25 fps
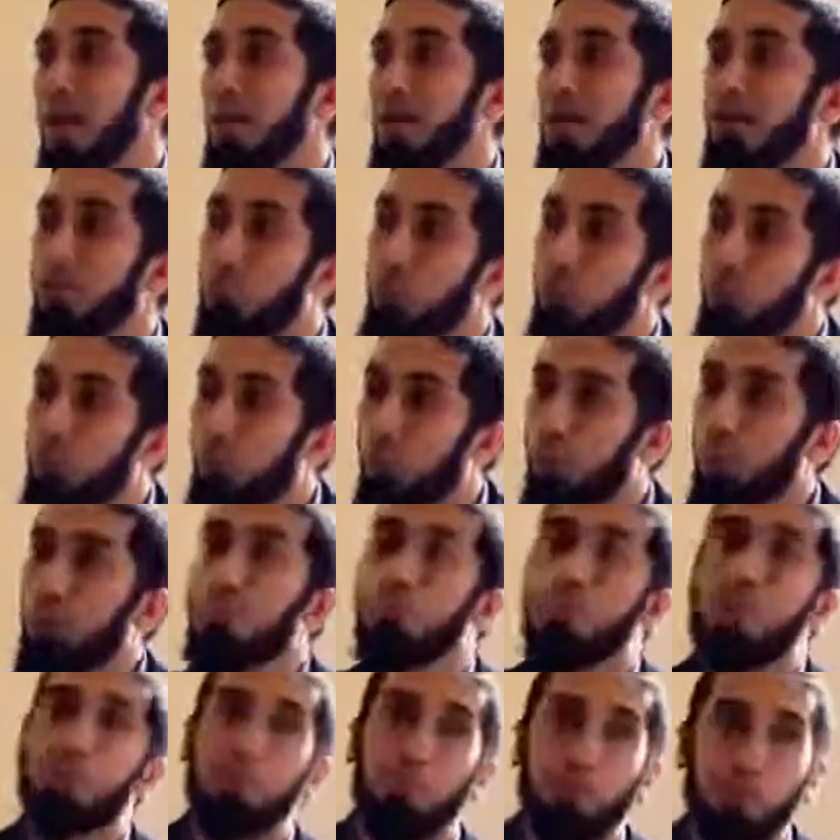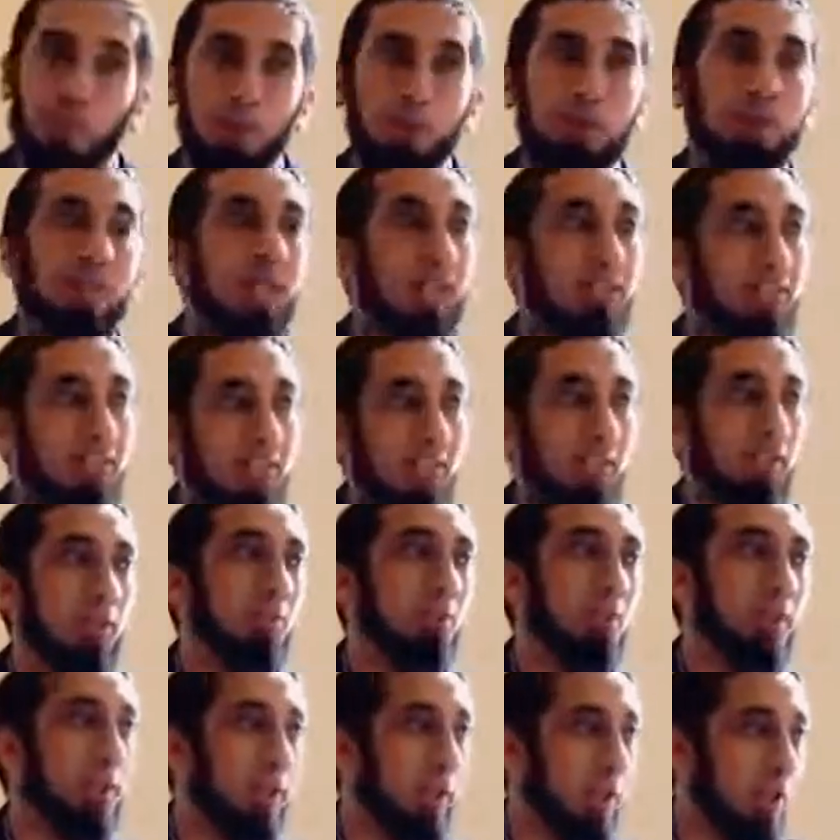And if you put that
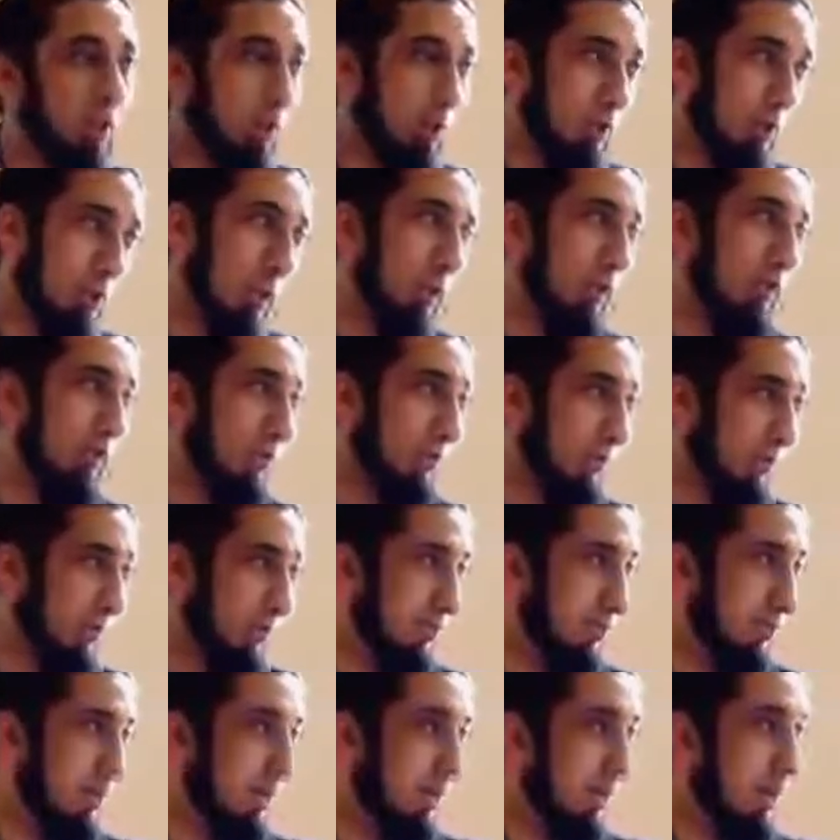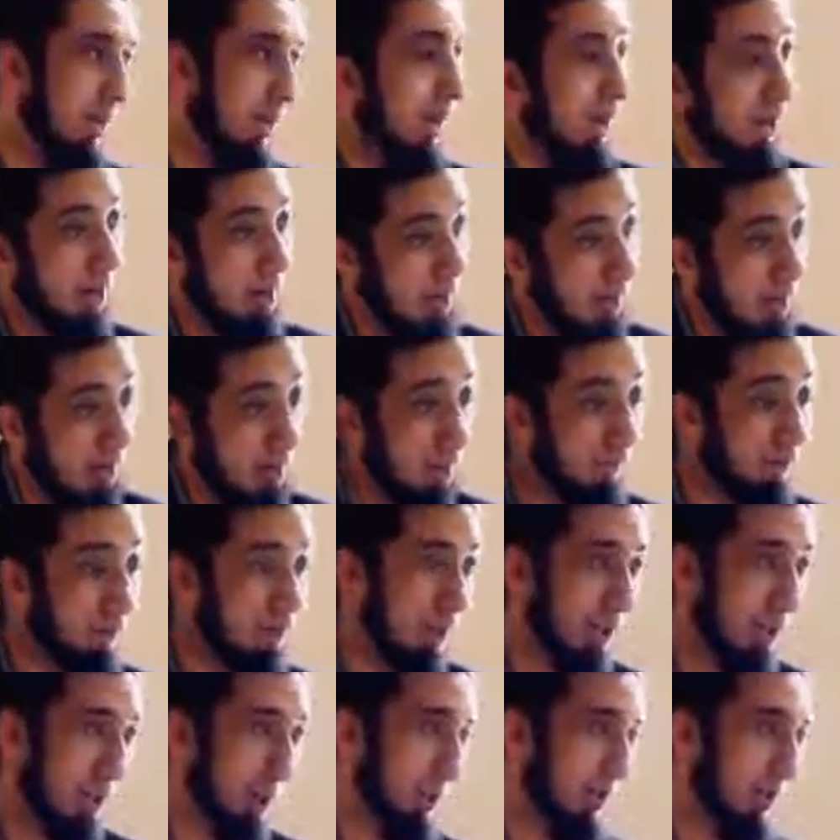discipline in your life, I
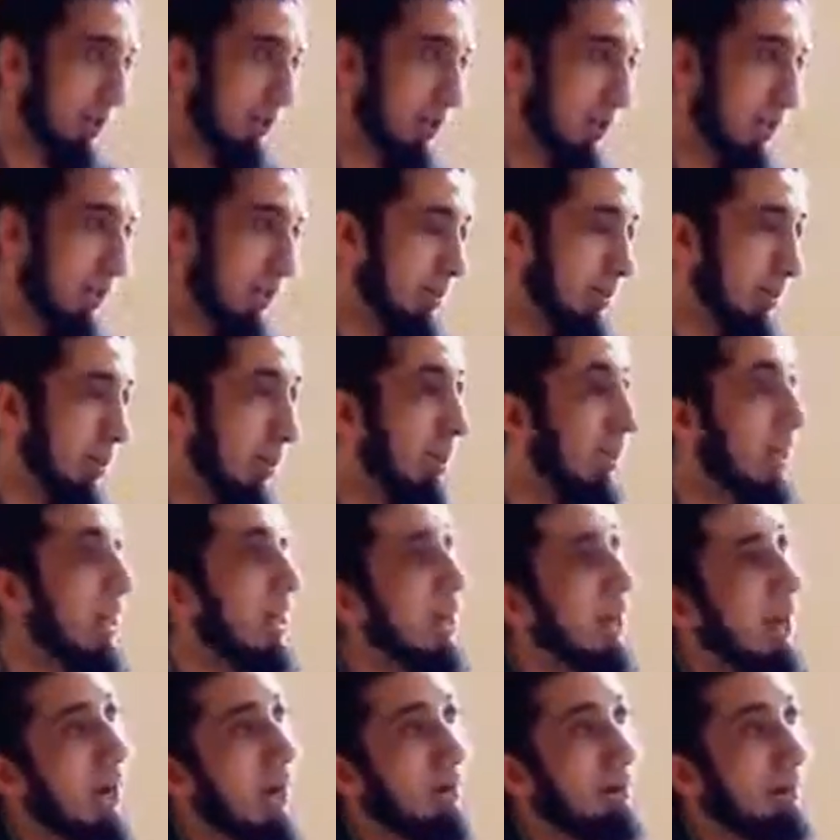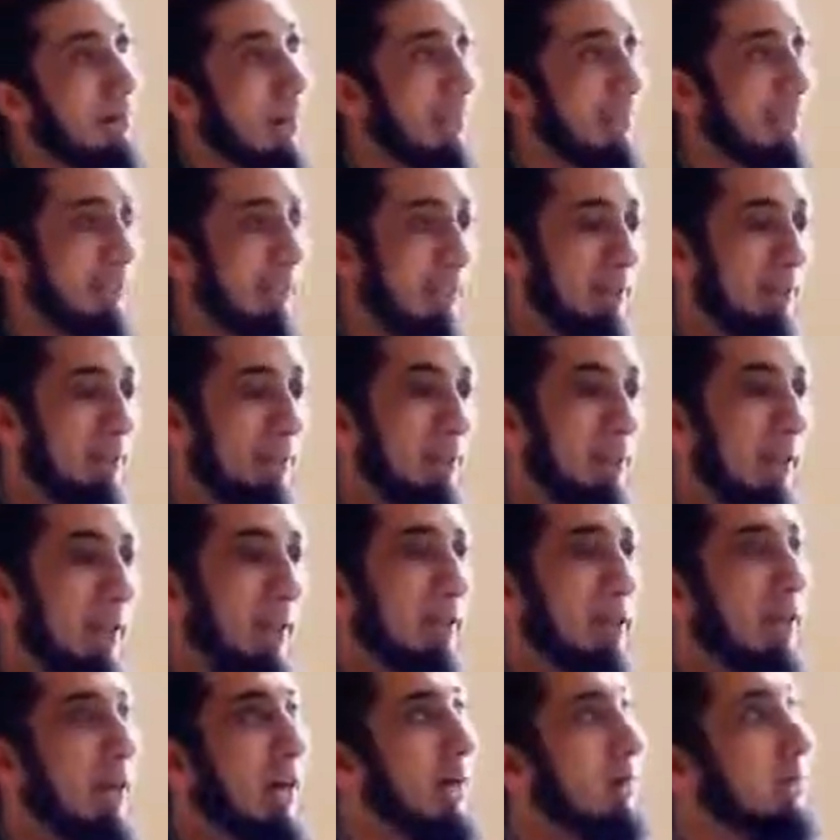have to come to Friday prayer. I'm not going to be
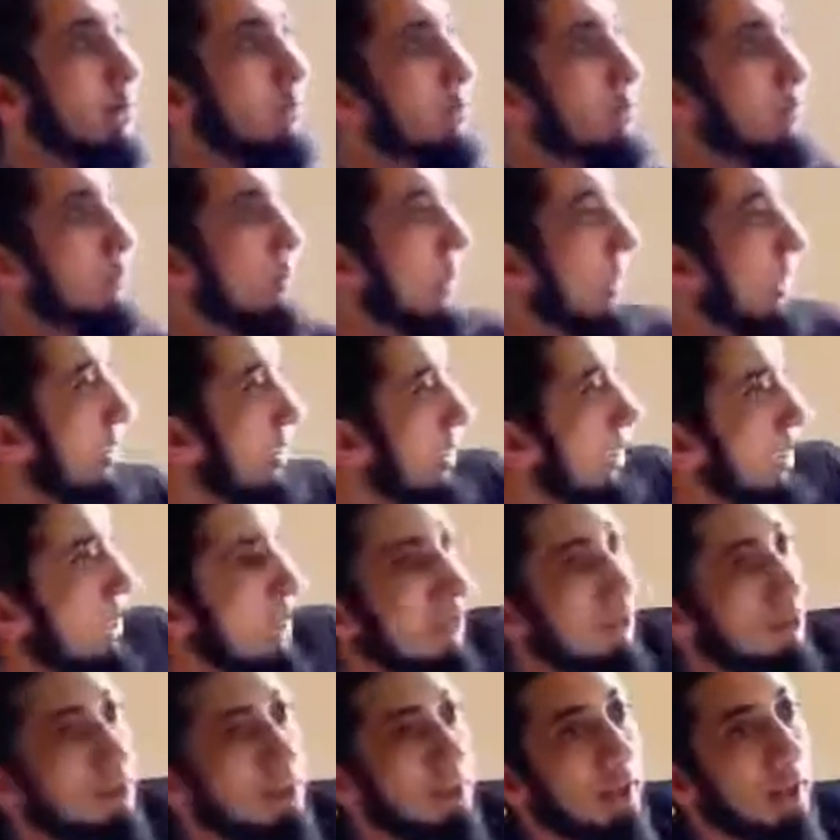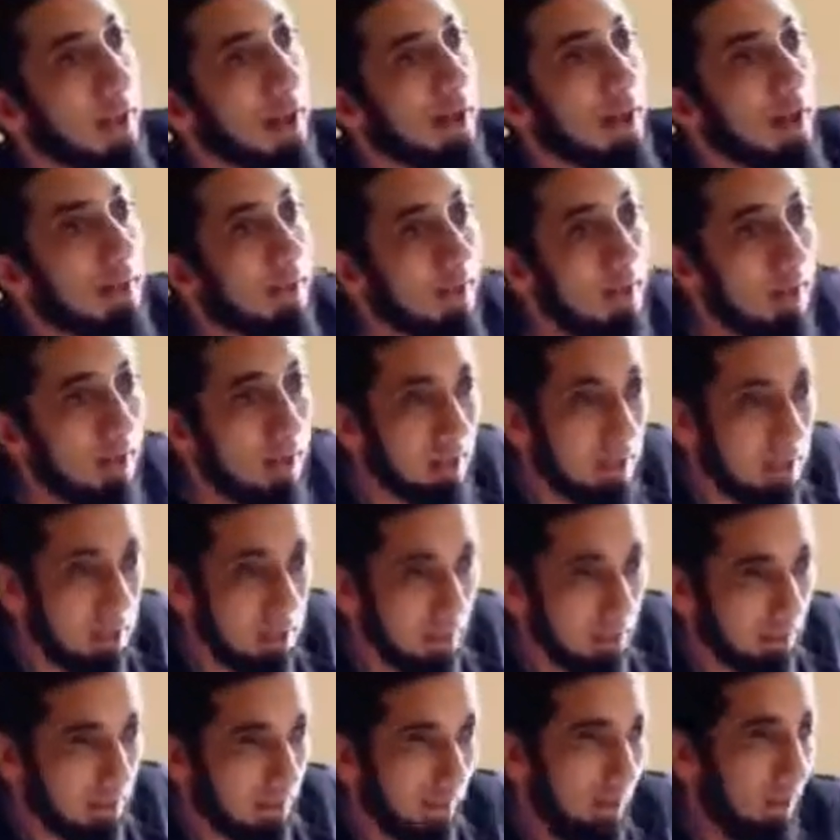that guy who's parking outside,
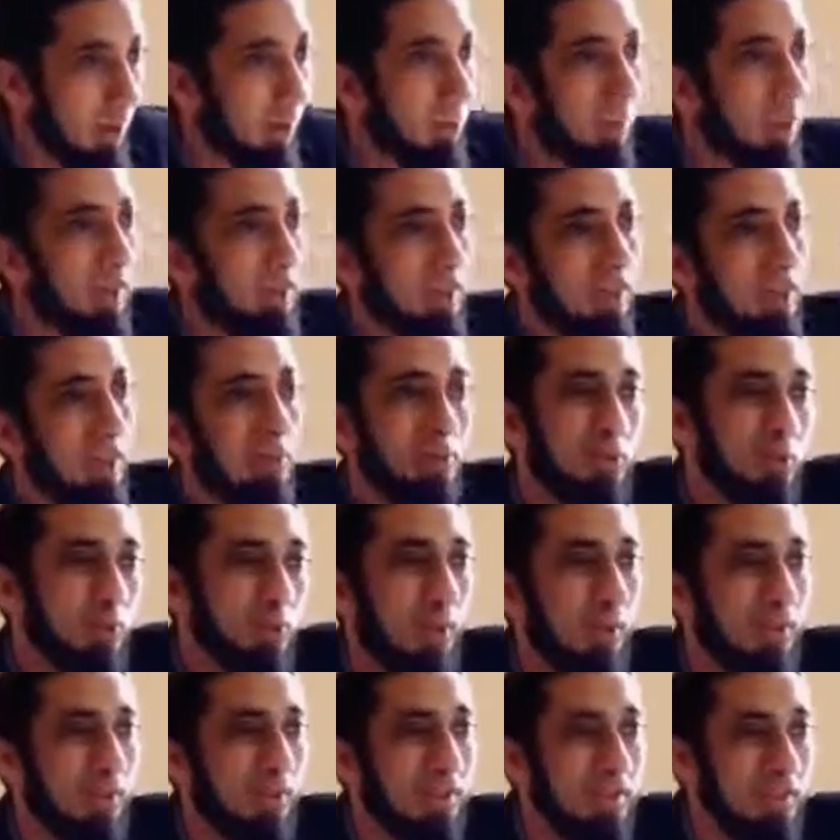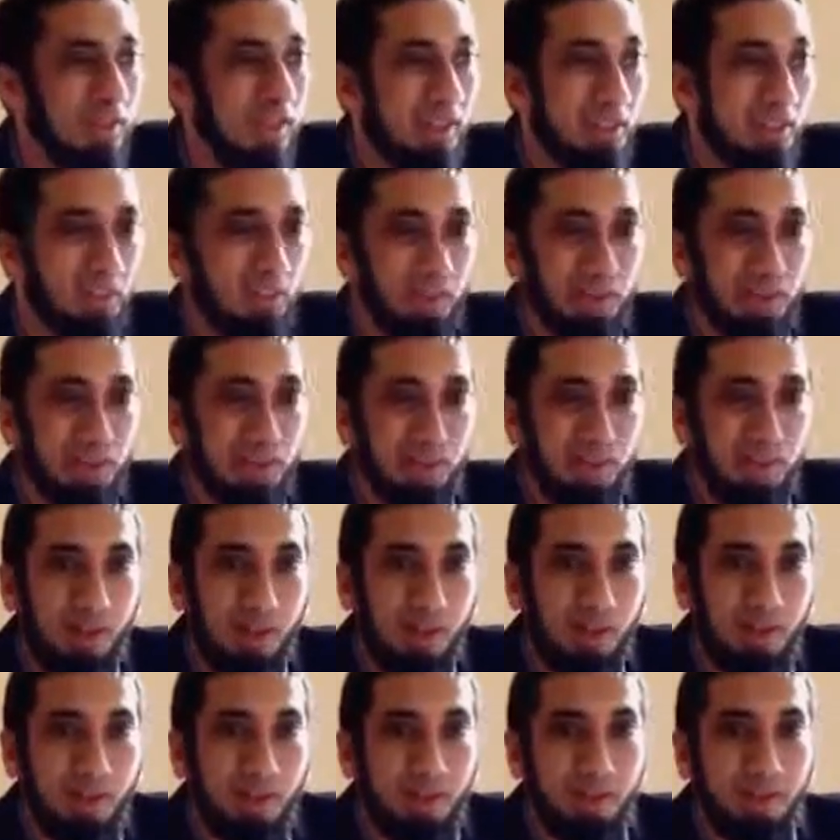because parking, once you park inside the parking
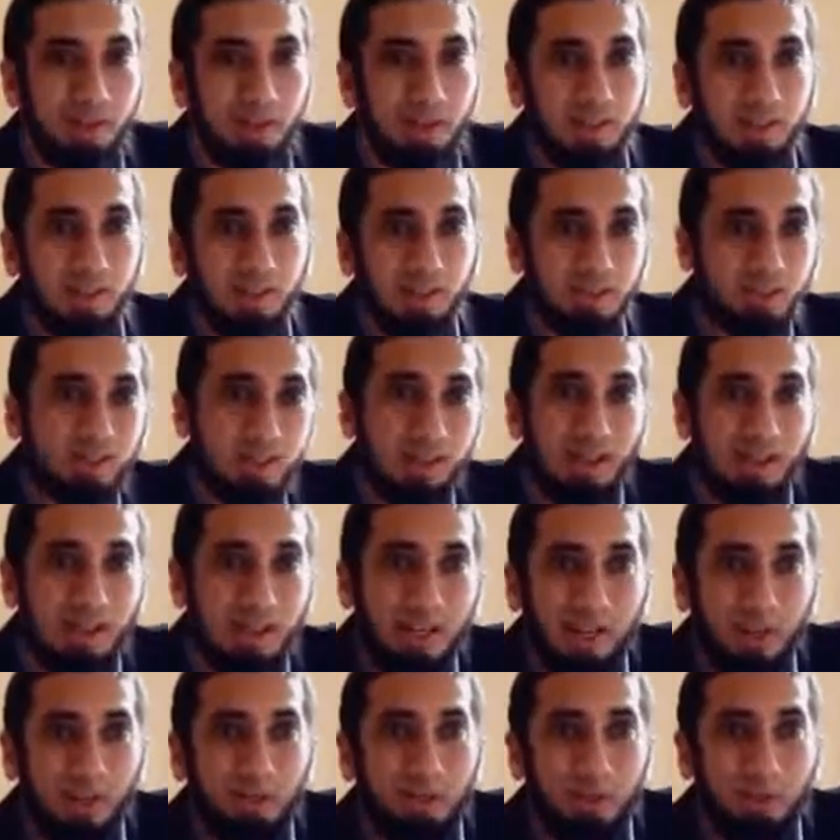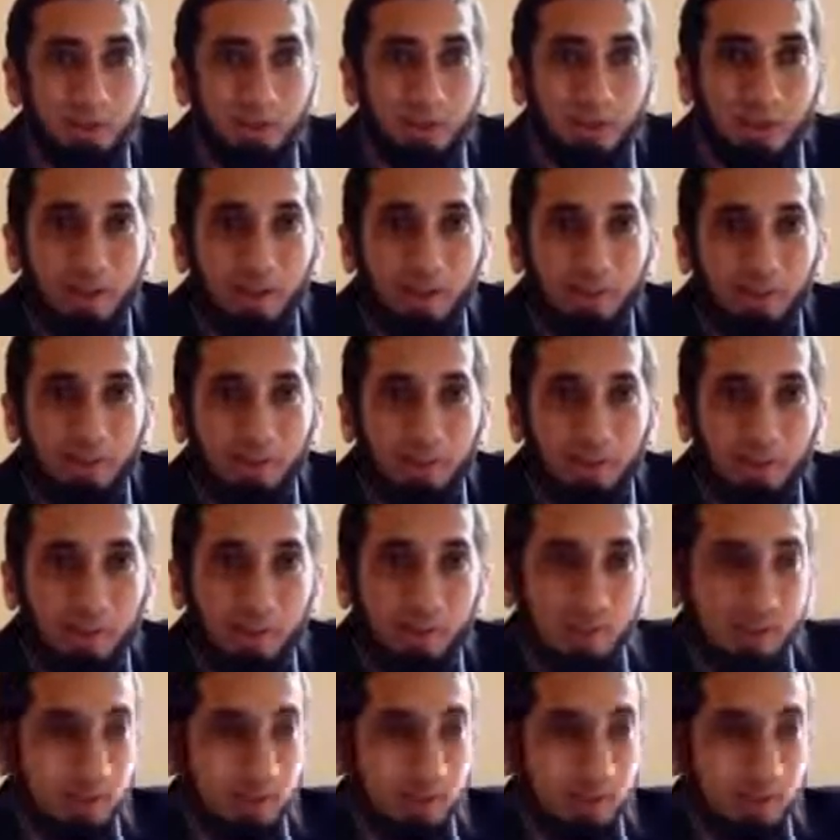lot, you can't get out soon enough.